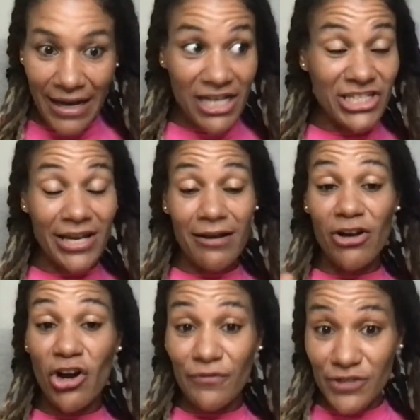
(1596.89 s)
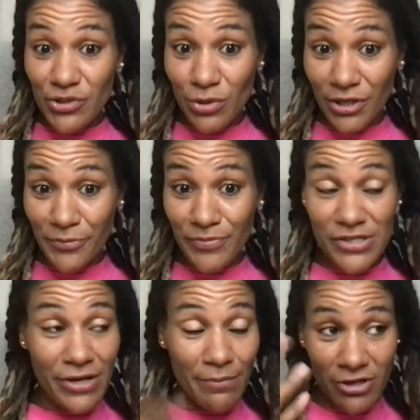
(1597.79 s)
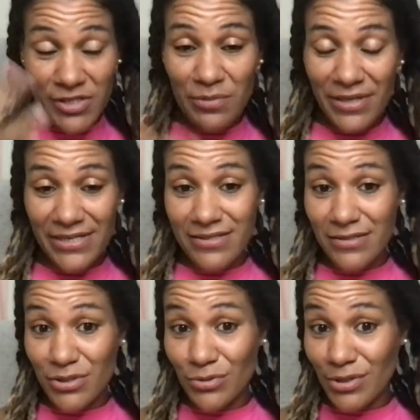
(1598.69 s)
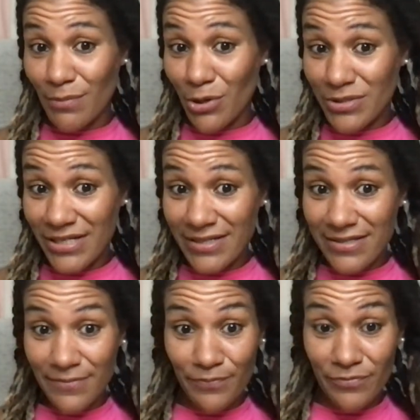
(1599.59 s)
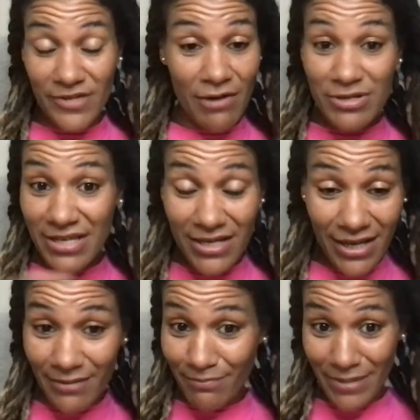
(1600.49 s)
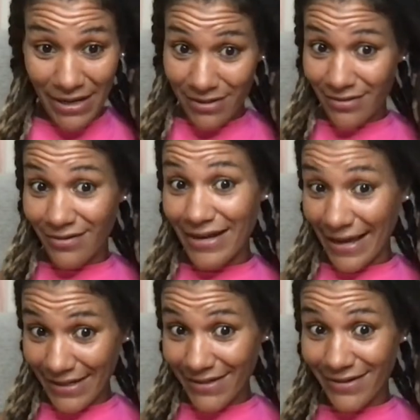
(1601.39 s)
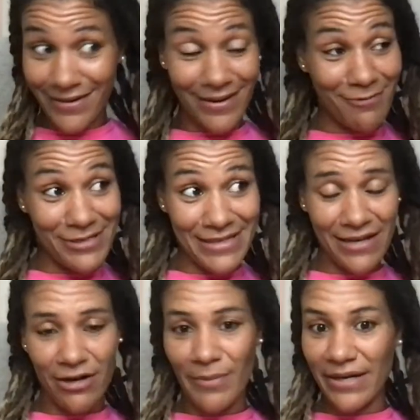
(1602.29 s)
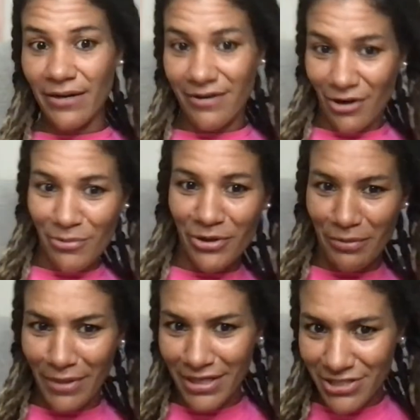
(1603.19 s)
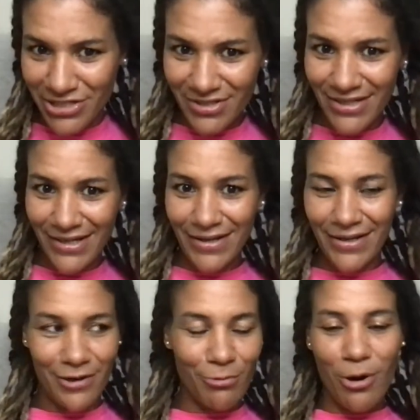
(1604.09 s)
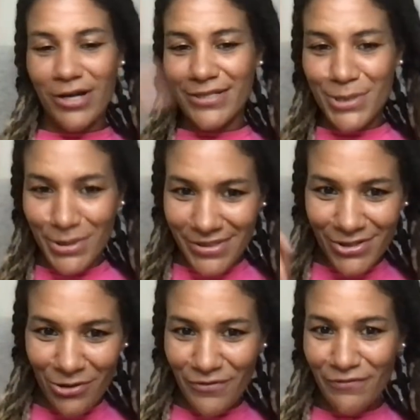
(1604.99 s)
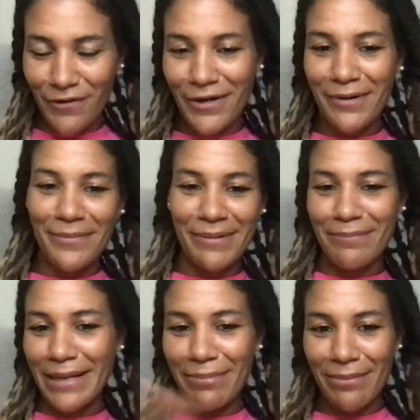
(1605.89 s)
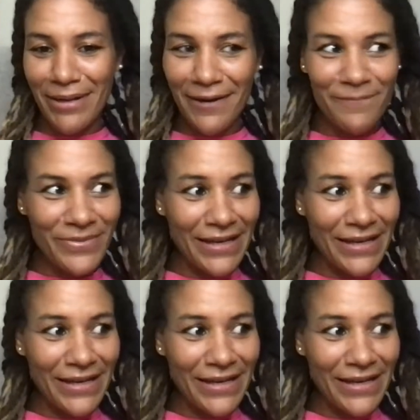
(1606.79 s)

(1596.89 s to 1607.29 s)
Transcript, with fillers: actually had a coffee tour. So I brought some guests to the mountains. I was like back on hiking and I was like, oh my God, I'm going to manage walking through this coffee farm and blah, blah, blah.